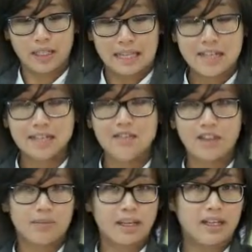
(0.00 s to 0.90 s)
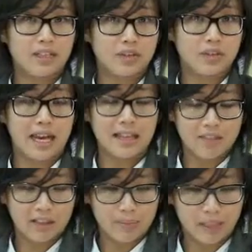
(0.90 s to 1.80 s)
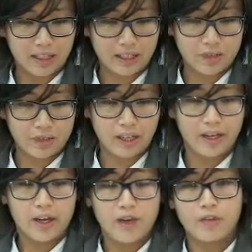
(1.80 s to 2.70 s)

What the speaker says: the least developing country and developing country